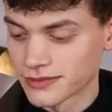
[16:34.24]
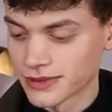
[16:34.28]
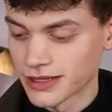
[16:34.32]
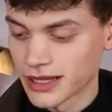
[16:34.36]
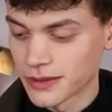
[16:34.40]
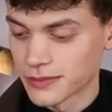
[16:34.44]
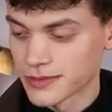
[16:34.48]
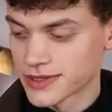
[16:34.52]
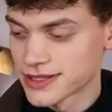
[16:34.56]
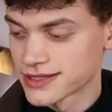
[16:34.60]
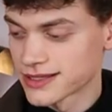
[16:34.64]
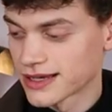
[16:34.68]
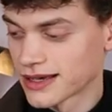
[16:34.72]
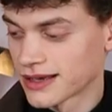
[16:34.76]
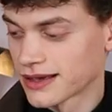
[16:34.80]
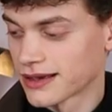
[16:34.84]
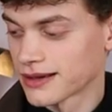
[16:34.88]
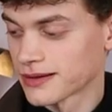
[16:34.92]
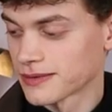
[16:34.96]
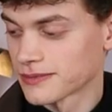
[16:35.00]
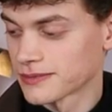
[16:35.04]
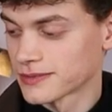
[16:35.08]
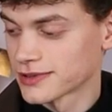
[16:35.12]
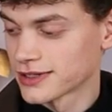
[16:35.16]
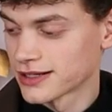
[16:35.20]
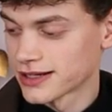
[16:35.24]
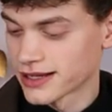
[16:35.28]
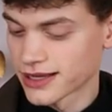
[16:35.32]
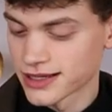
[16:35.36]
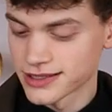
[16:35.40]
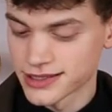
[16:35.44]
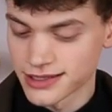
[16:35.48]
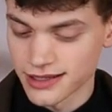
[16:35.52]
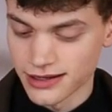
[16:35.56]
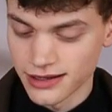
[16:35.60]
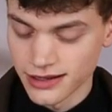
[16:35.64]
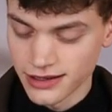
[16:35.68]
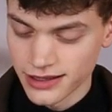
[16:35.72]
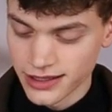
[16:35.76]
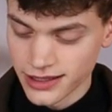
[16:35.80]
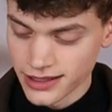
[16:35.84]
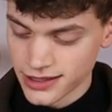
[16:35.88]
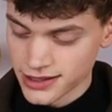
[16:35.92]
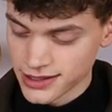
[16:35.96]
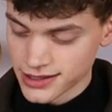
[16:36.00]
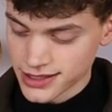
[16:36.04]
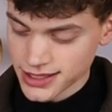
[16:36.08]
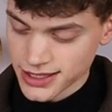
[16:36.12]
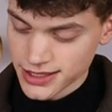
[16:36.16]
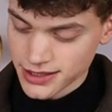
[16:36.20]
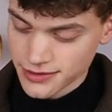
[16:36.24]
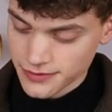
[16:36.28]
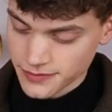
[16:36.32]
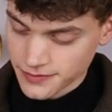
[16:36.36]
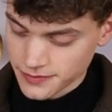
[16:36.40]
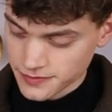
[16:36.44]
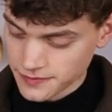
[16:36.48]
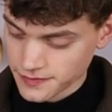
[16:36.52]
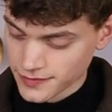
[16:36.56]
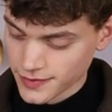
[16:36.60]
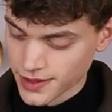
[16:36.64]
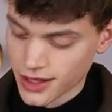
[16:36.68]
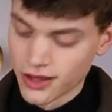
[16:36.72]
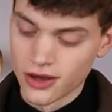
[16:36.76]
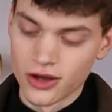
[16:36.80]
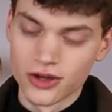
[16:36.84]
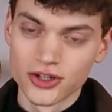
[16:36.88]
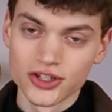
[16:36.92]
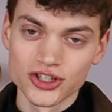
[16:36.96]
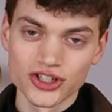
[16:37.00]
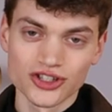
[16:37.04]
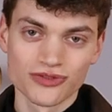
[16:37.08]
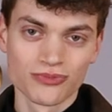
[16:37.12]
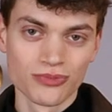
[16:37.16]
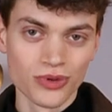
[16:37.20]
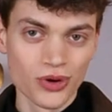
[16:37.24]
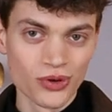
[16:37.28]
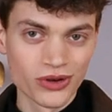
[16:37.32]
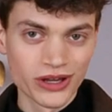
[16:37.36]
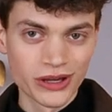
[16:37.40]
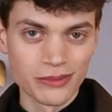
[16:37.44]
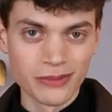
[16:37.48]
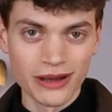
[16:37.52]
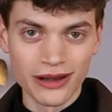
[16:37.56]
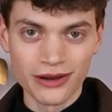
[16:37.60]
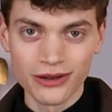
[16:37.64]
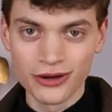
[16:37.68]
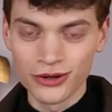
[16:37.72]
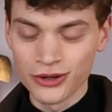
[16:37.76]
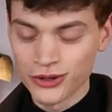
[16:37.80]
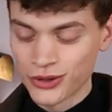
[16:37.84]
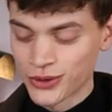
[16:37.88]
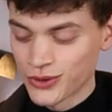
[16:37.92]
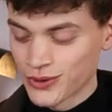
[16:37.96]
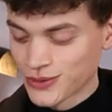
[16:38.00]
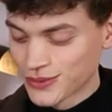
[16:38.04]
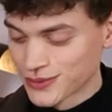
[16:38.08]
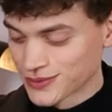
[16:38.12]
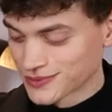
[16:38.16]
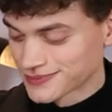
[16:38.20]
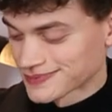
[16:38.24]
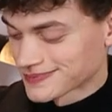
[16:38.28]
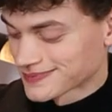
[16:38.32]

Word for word: let me take the next glaze. Smokey Merlot.